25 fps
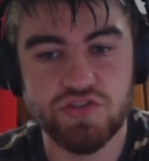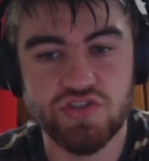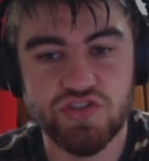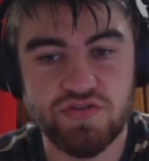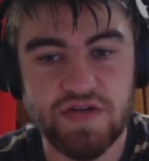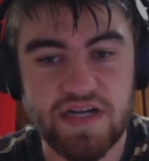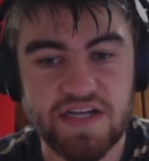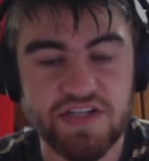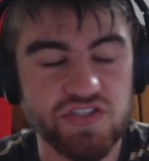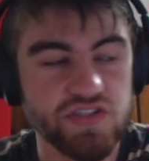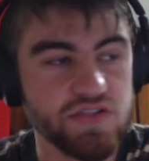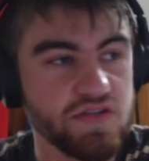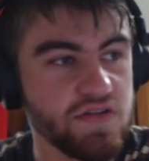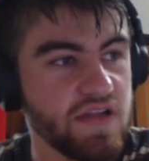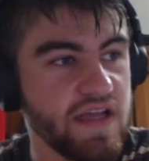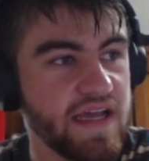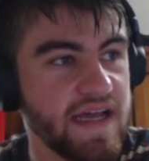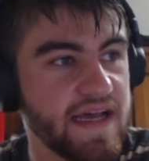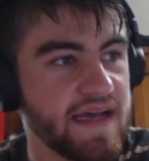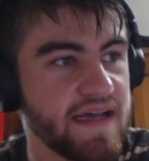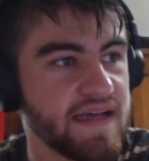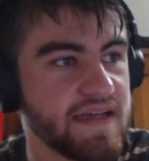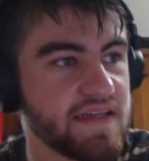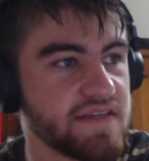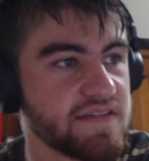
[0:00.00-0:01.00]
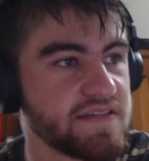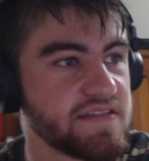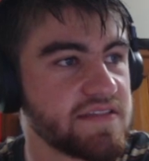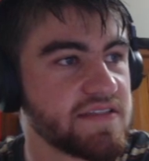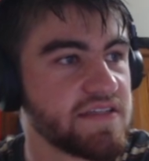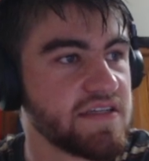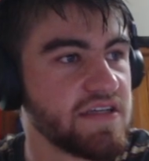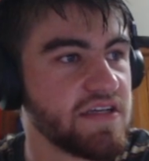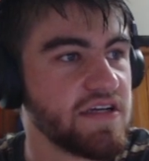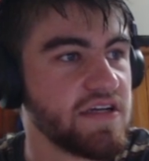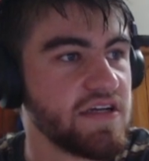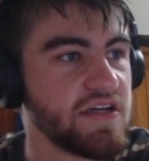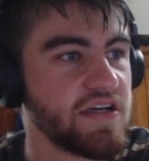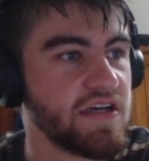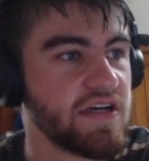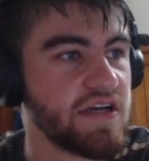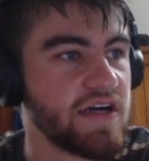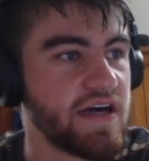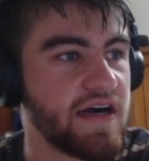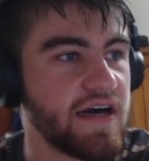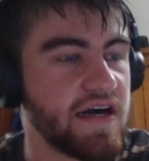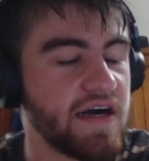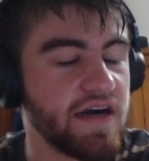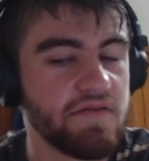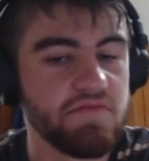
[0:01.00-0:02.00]
Strachan, as
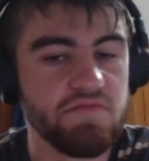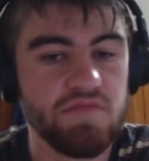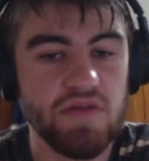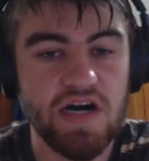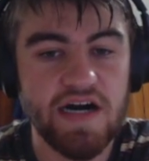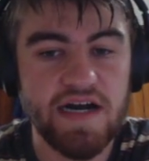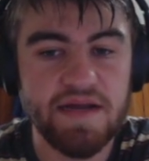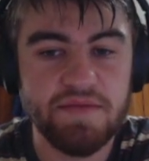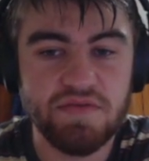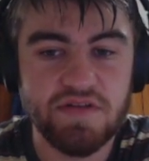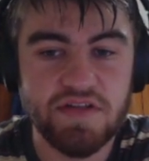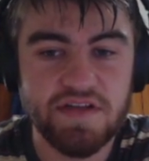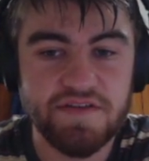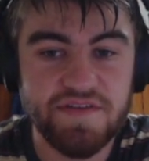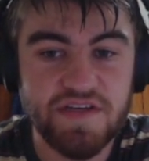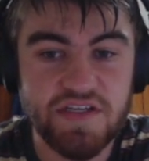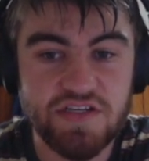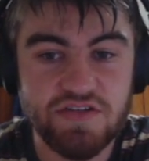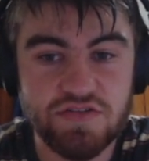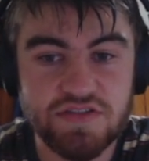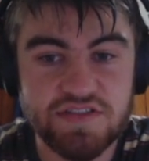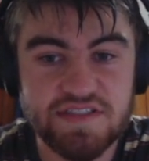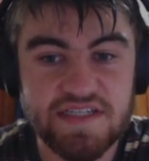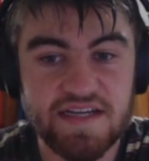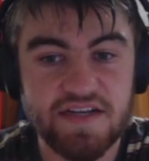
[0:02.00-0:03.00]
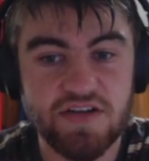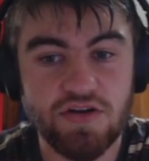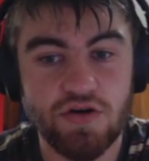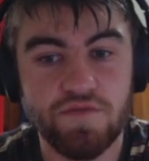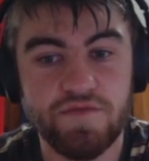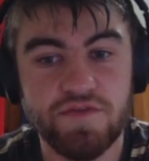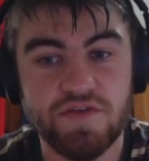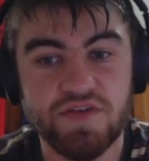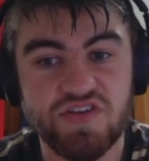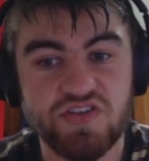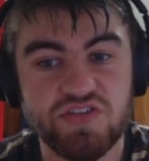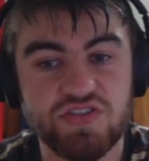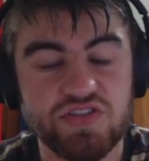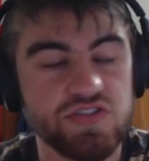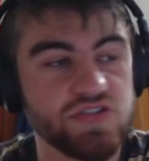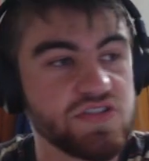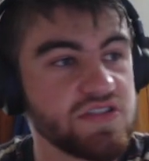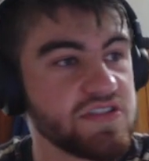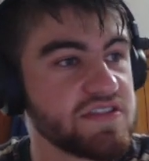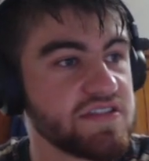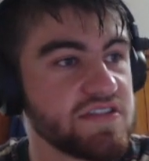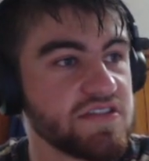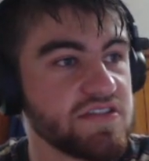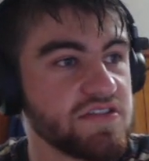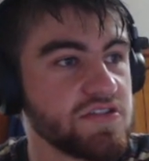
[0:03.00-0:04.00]
I believe he could take over the
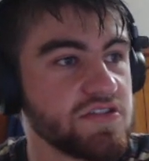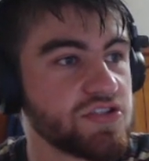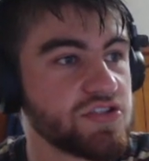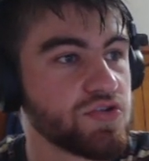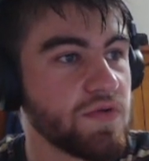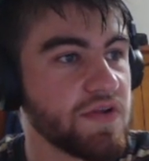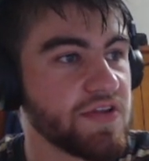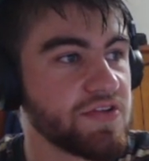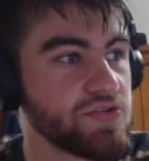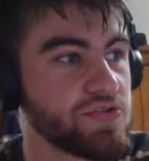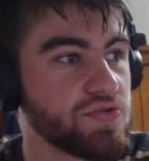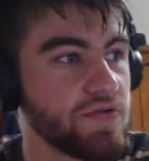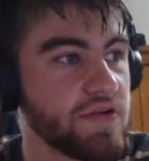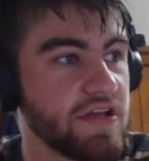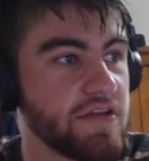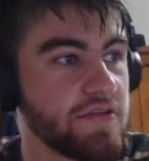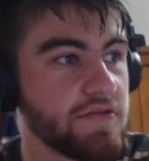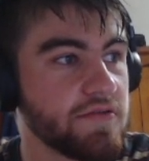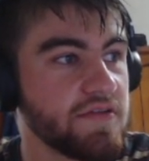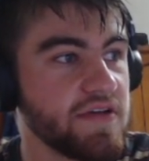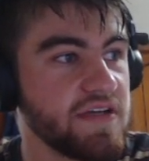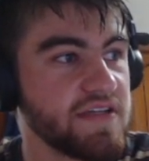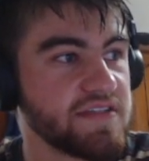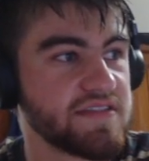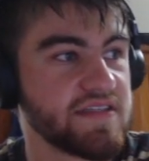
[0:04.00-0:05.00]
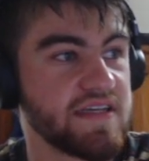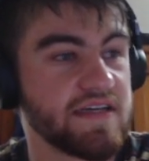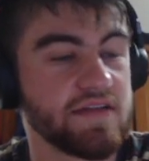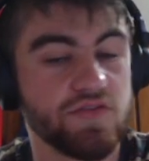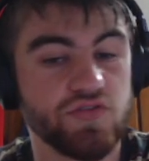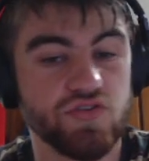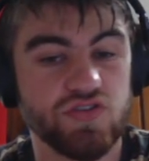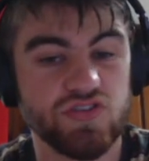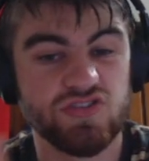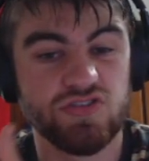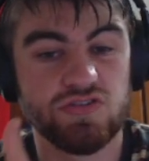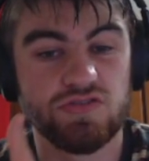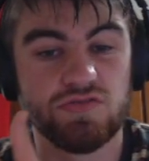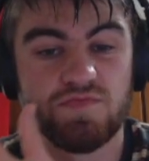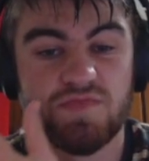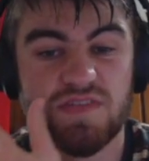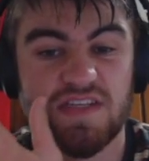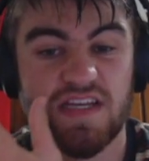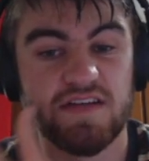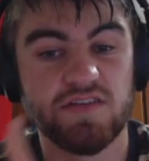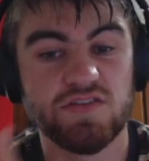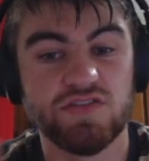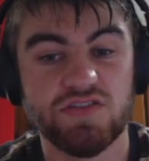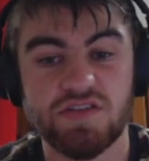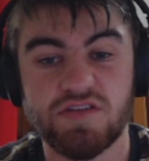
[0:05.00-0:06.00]
duties in 2023 as they look to
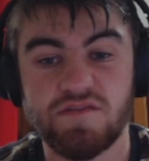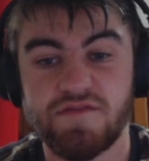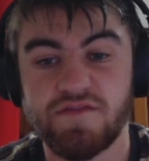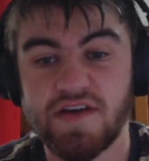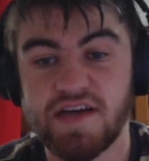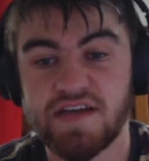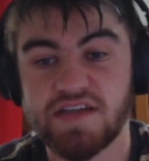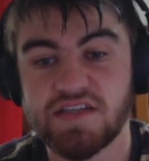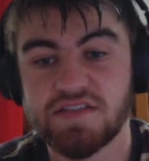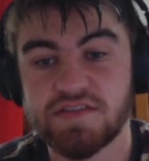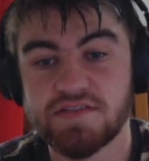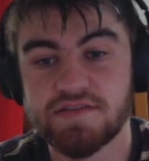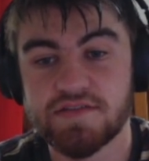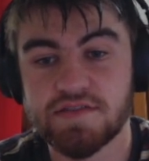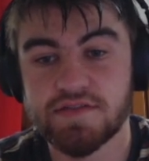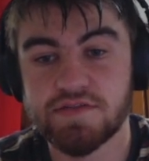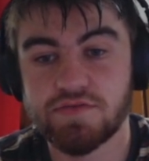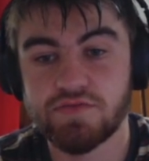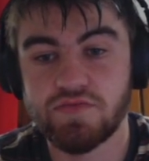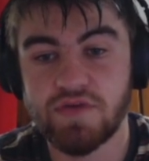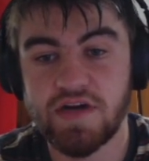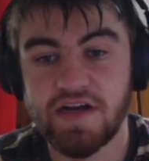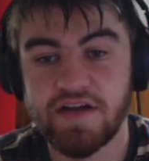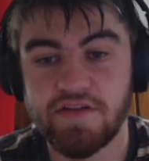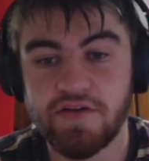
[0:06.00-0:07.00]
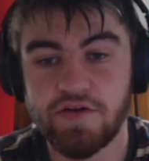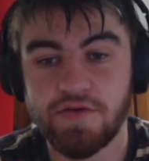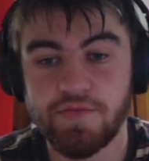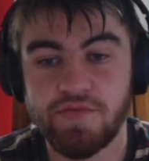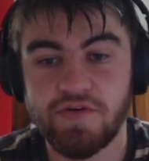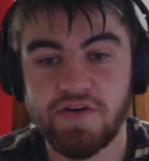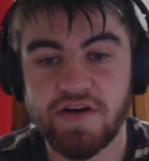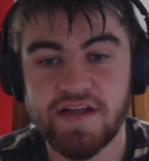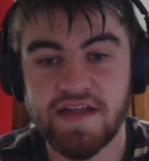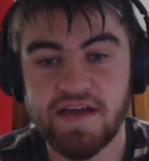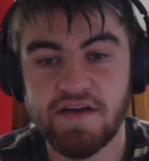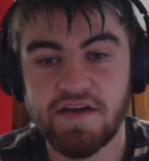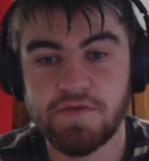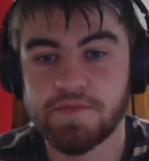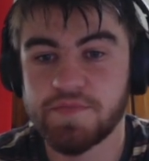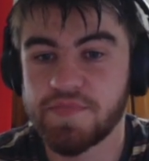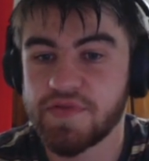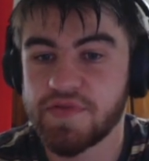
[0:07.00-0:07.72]
potentially phase Riley O'Brien out.